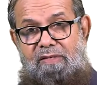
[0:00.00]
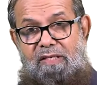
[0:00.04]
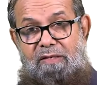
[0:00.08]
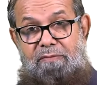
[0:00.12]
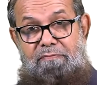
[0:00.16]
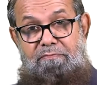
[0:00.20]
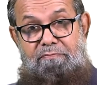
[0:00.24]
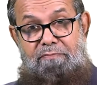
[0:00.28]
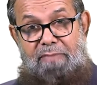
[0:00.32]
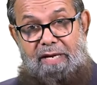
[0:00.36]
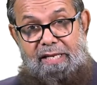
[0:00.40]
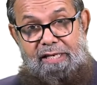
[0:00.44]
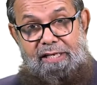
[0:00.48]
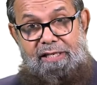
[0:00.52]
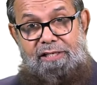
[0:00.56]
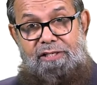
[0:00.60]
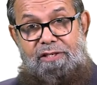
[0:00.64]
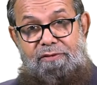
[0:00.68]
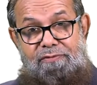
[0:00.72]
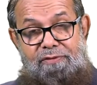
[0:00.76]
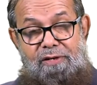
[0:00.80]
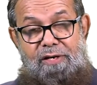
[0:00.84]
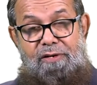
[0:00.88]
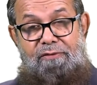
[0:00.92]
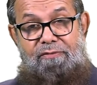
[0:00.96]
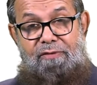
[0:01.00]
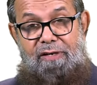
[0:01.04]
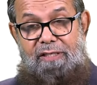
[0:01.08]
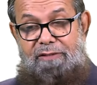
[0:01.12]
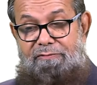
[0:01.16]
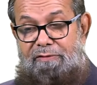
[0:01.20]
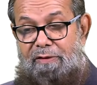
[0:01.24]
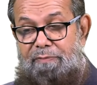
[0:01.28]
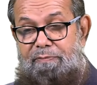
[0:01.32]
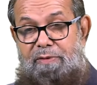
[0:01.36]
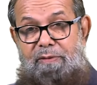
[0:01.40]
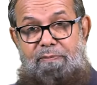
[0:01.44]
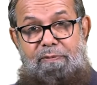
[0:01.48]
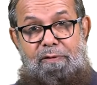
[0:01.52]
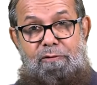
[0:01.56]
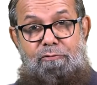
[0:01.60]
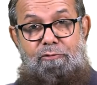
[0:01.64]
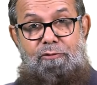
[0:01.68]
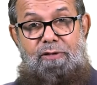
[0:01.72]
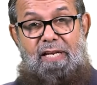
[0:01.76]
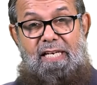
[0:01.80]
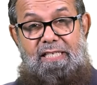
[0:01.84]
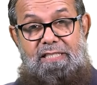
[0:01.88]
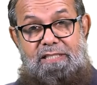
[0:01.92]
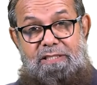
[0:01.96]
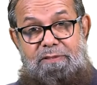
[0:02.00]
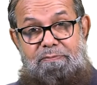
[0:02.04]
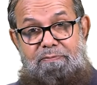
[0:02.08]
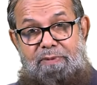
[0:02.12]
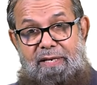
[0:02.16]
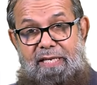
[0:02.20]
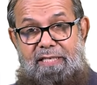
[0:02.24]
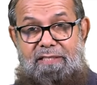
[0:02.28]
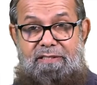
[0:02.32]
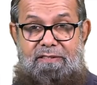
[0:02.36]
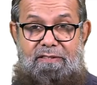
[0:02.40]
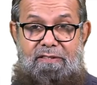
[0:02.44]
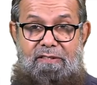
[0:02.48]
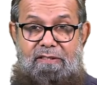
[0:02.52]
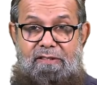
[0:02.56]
Many different ways where people could express